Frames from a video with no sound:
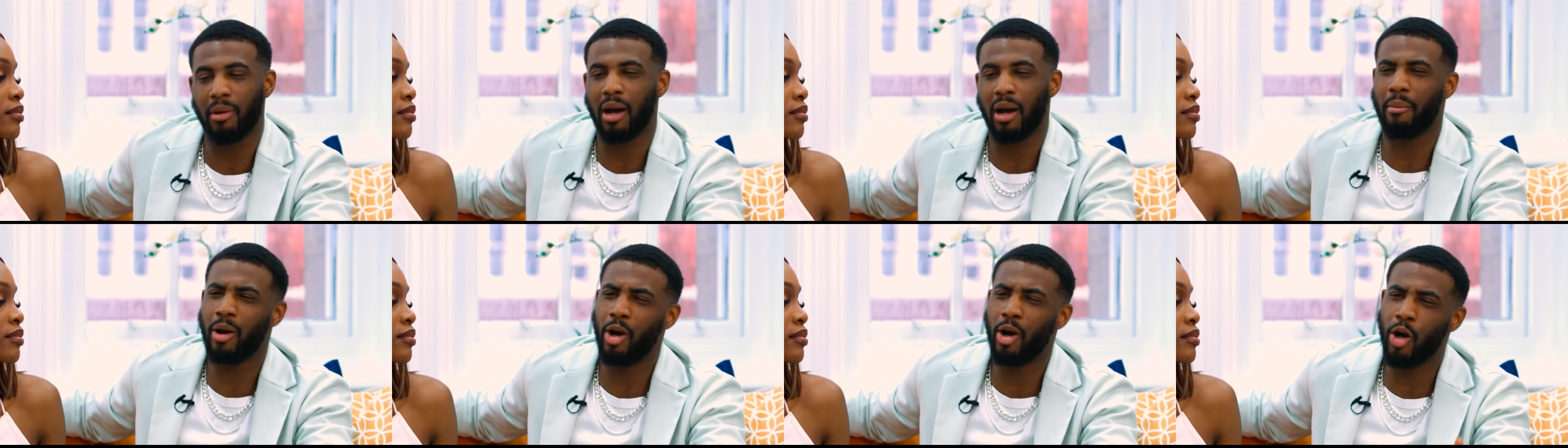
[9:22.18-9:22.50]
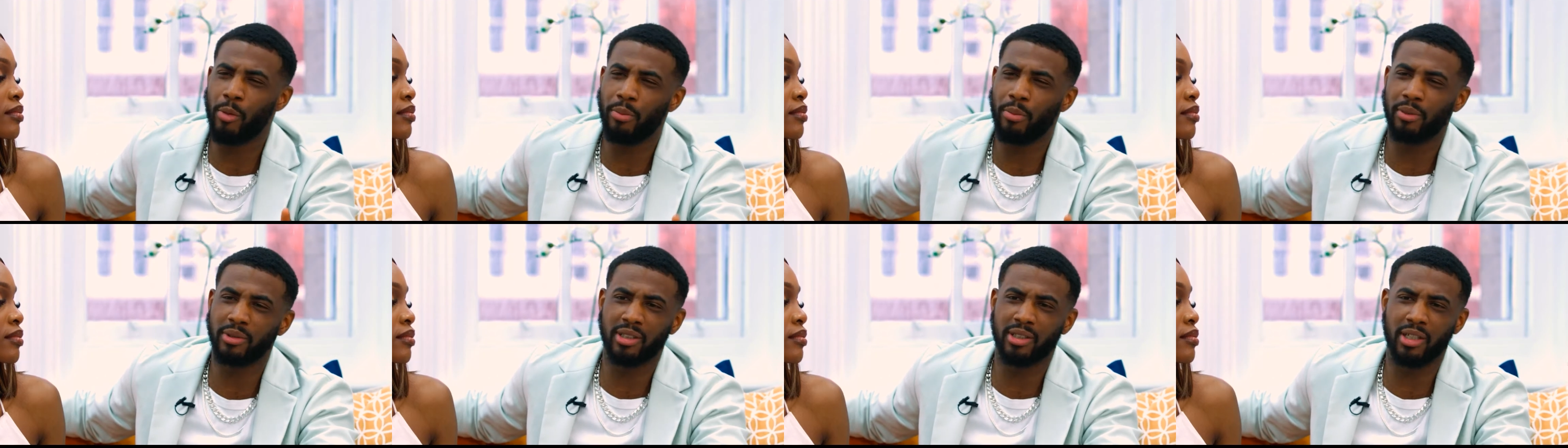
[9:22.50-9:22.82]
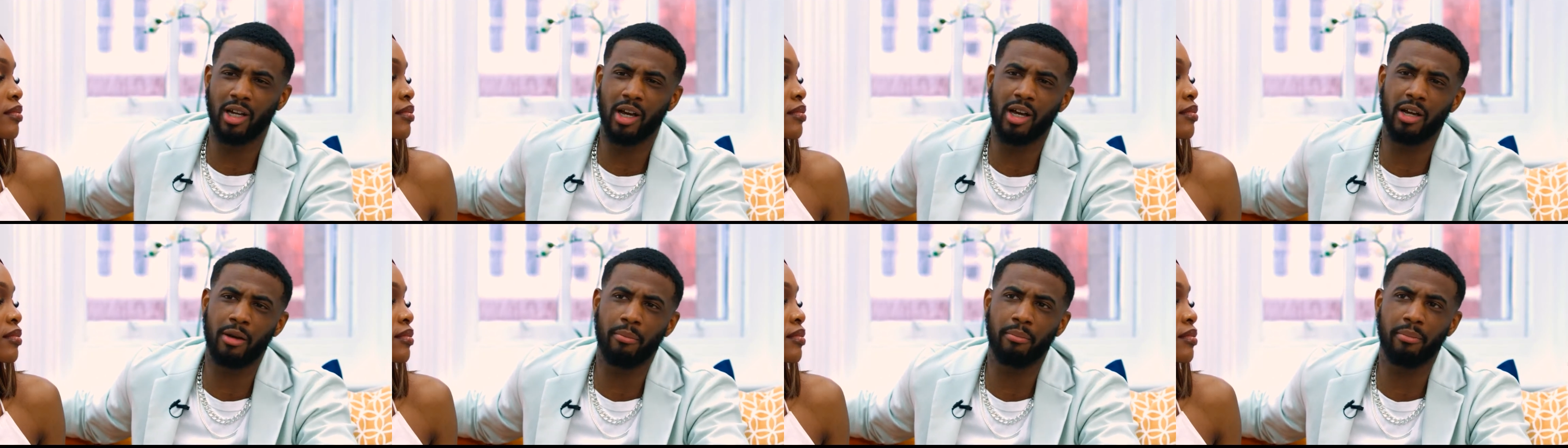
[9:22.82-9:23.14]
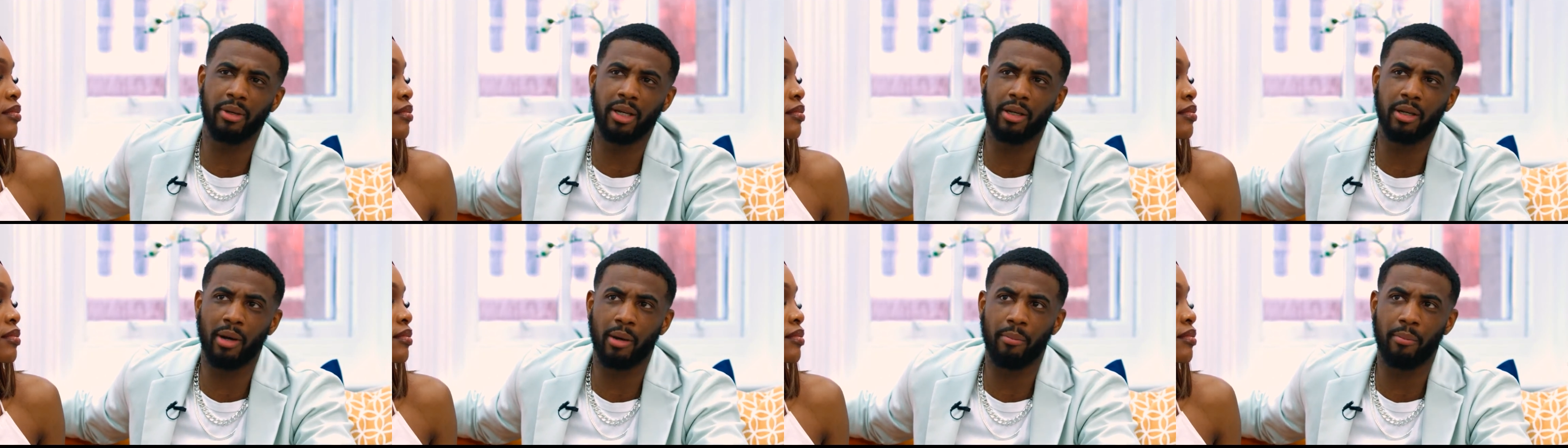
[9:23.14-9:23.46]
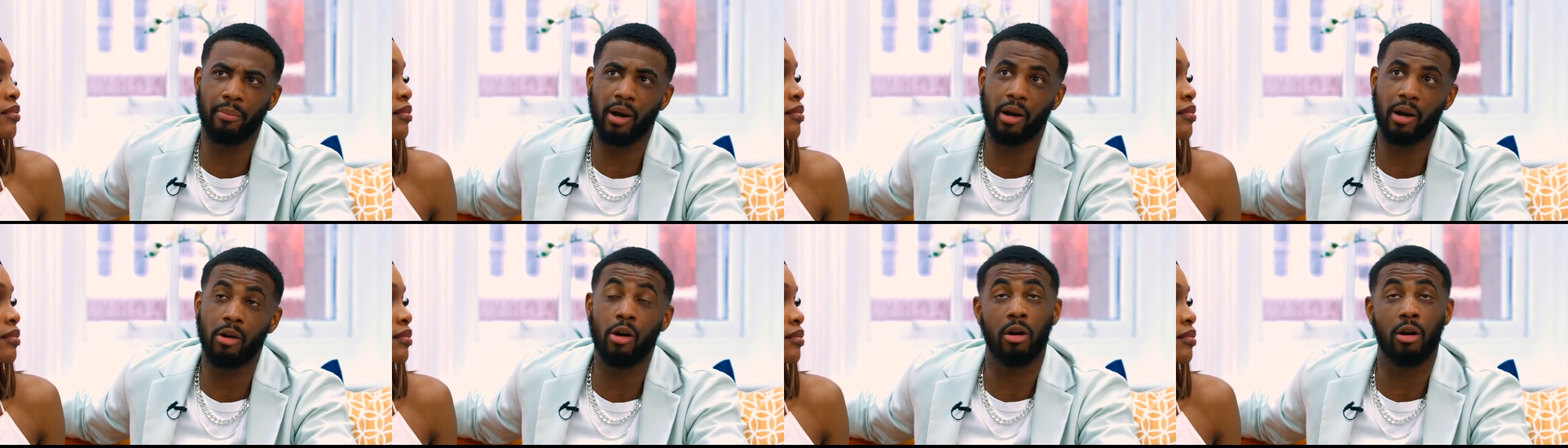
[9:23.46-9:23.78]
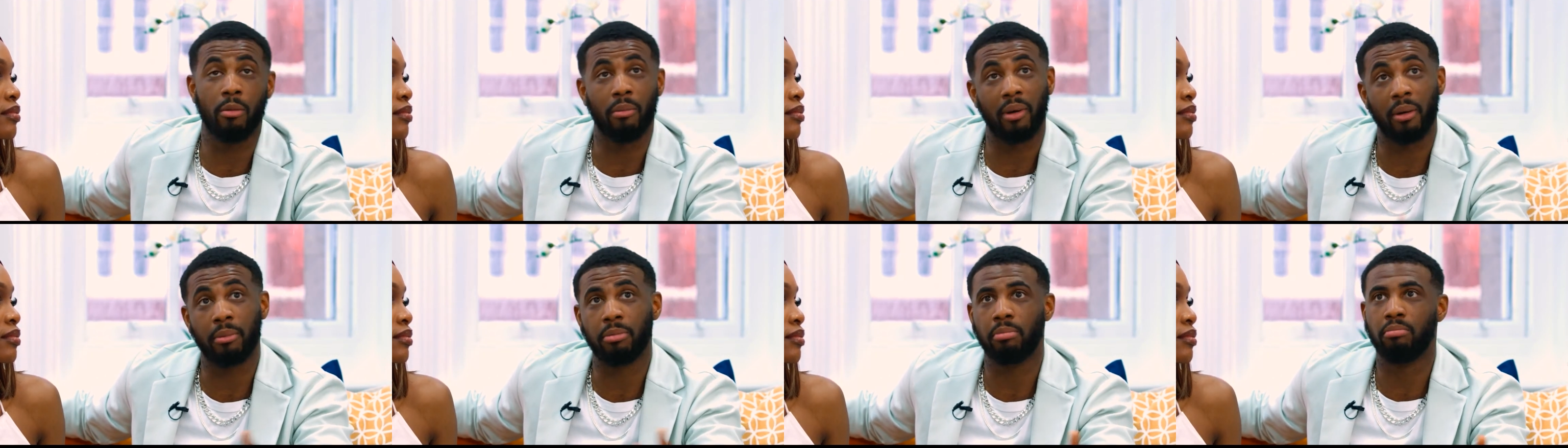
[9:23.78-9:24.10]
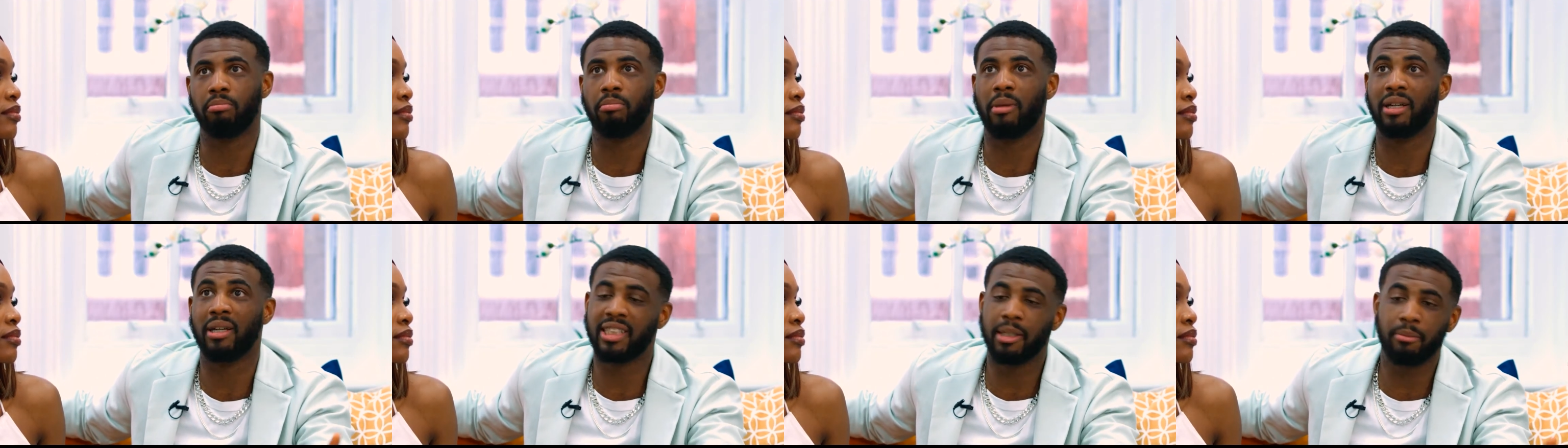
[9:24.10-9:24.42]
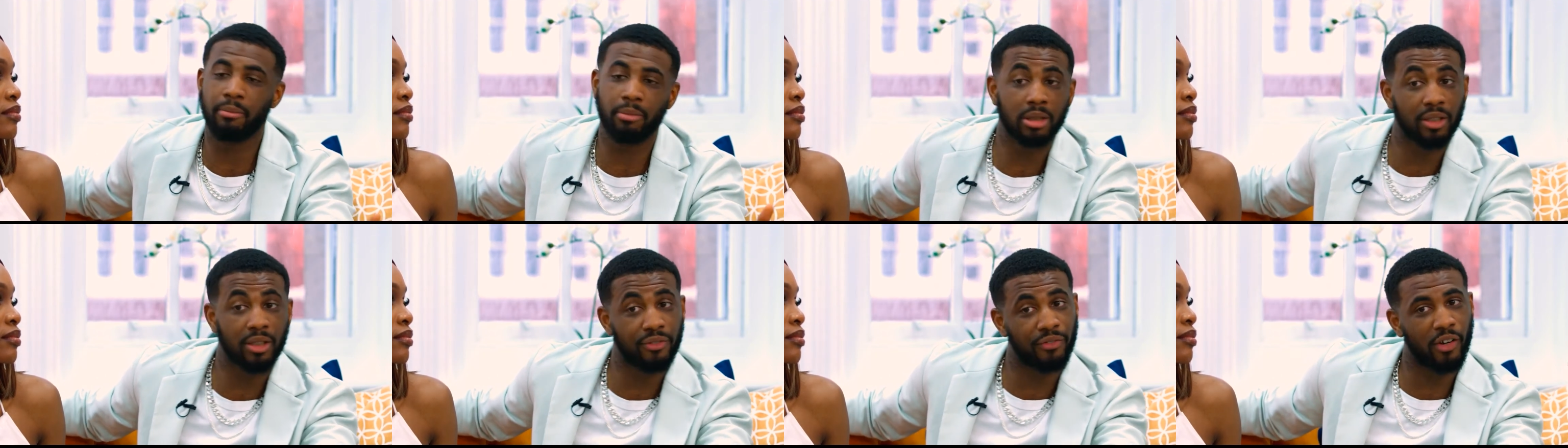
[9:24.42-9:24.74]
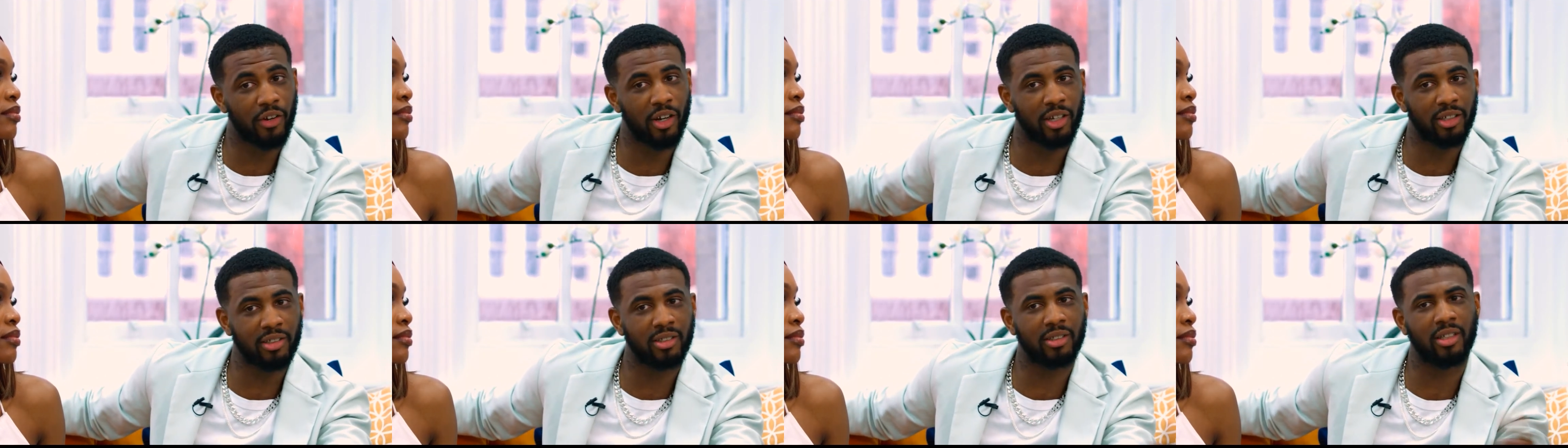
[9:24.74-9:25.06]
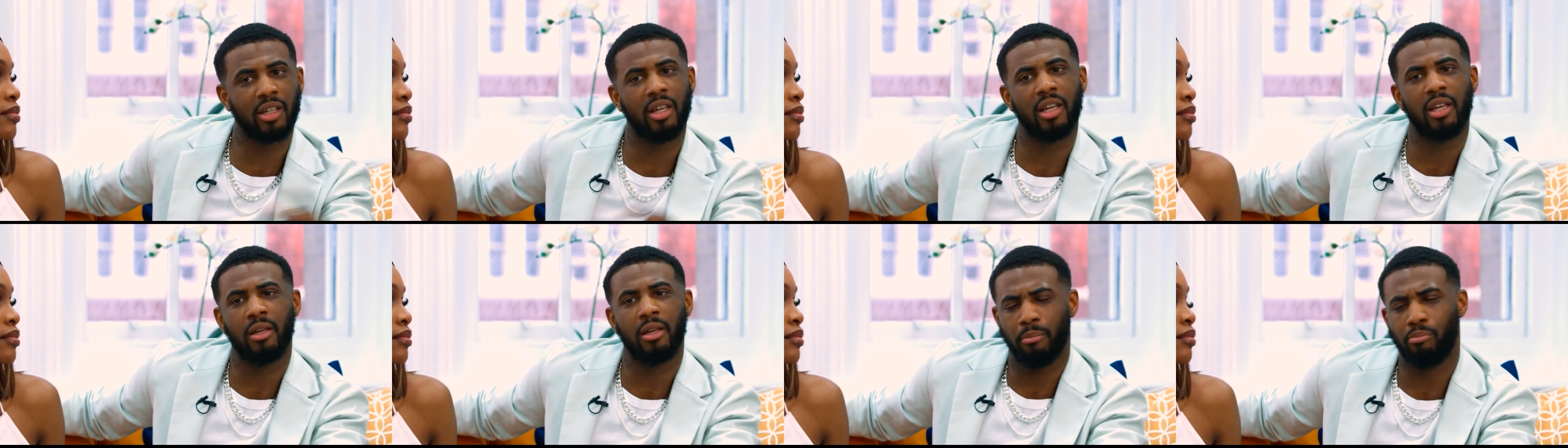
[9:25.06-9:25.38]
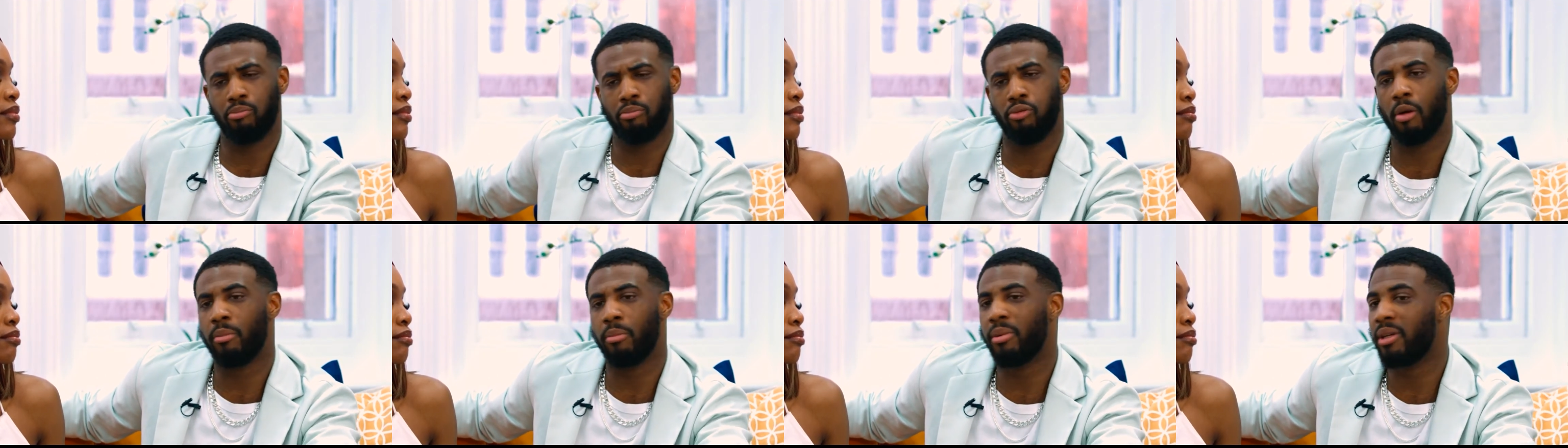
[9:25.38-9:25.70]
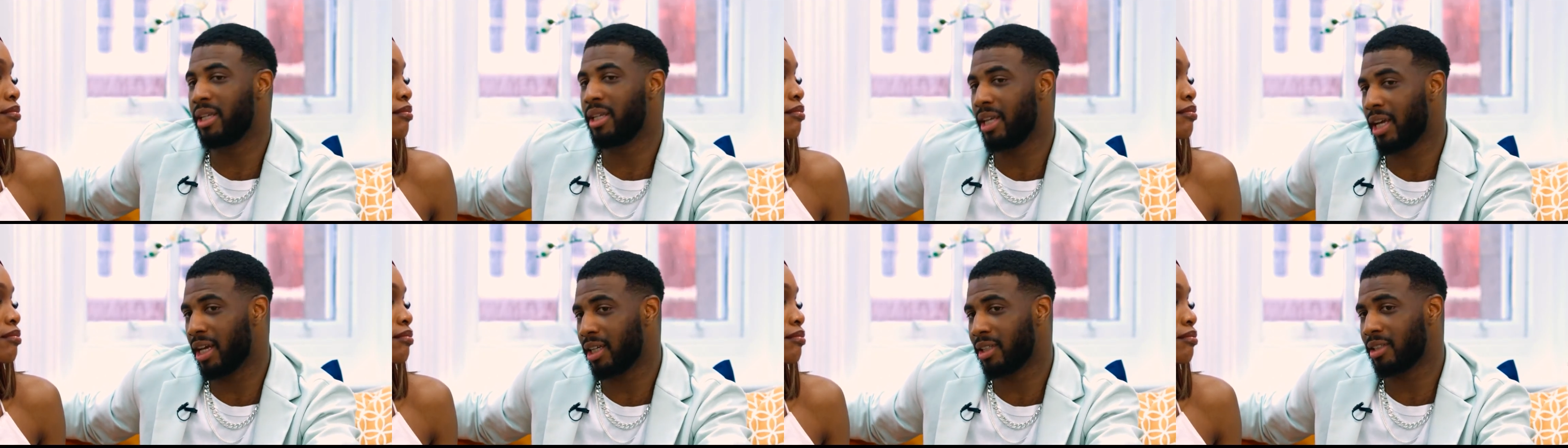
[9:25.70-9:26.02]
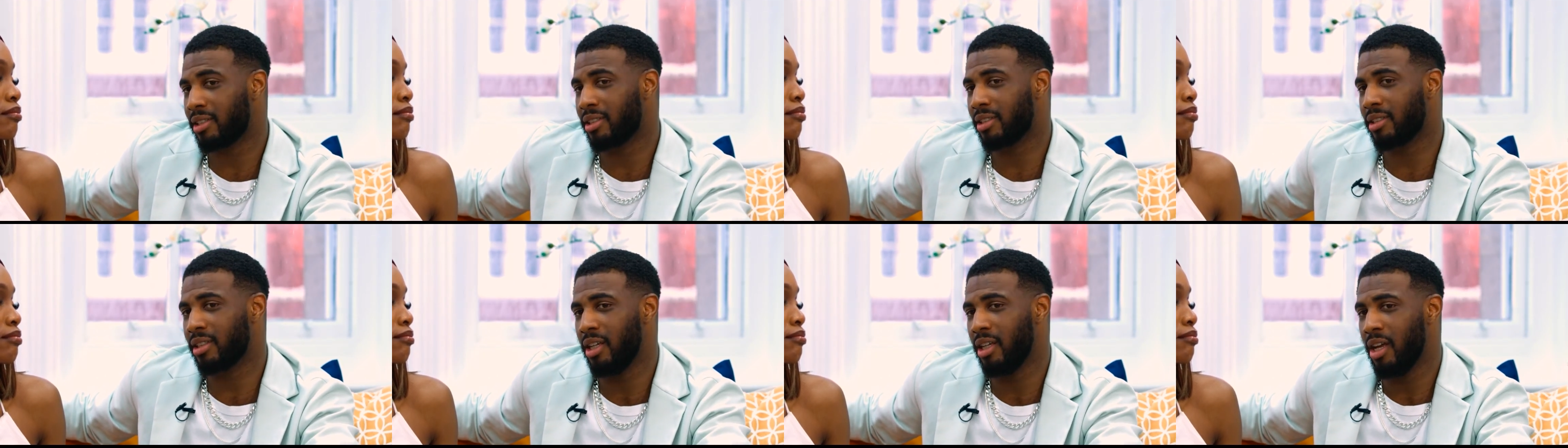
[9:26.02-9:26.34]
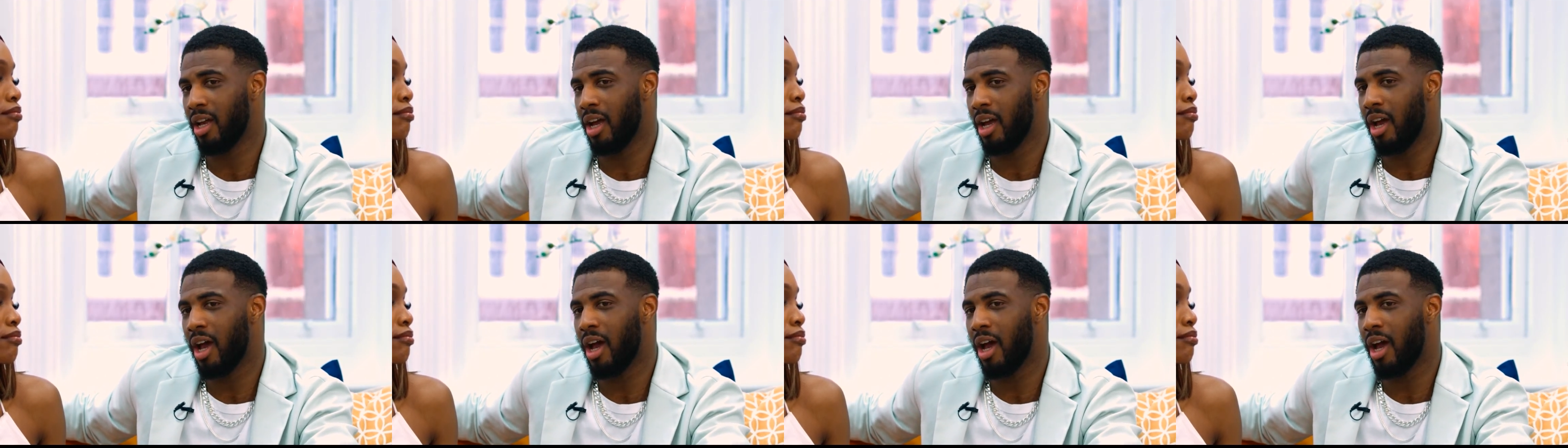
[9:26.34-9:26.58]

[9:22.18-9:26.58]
Am I open to meeting my siblings first? Oh. Probably yes.